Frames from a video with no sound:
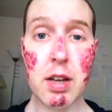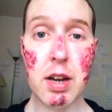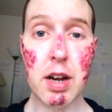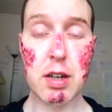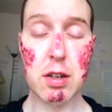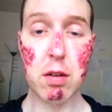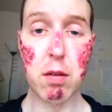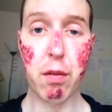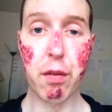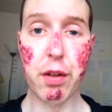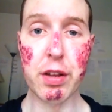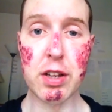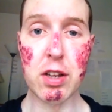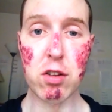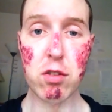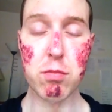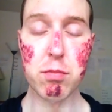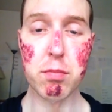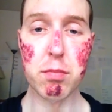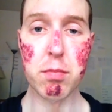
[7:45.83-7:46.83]
I don't think
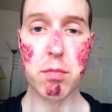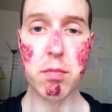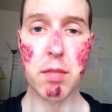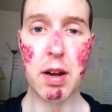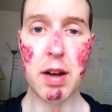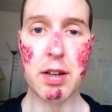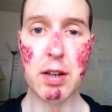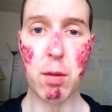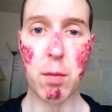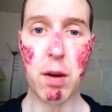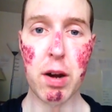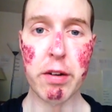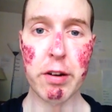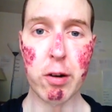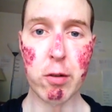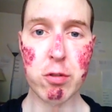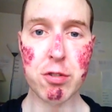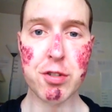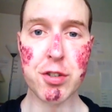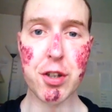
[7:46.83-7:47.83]
there's anywhere
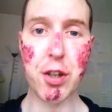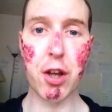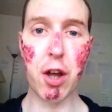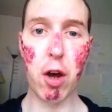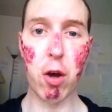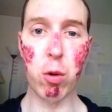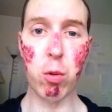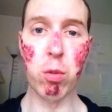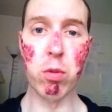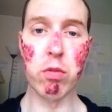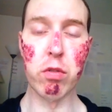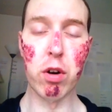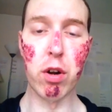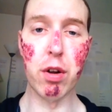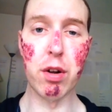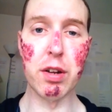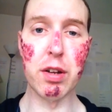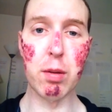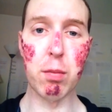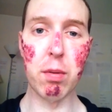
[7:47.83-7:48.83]
else to go
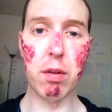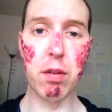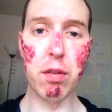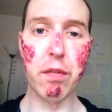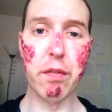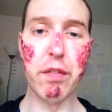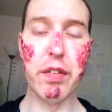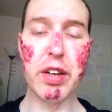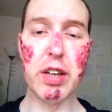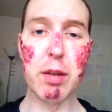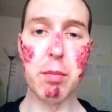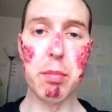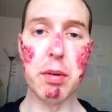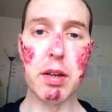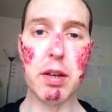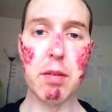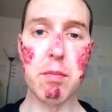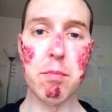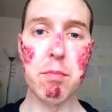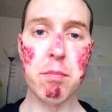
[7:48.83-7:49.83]
really with
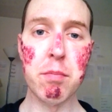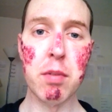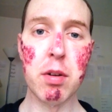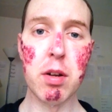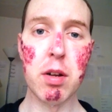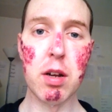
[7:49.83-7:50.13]
Vbeam.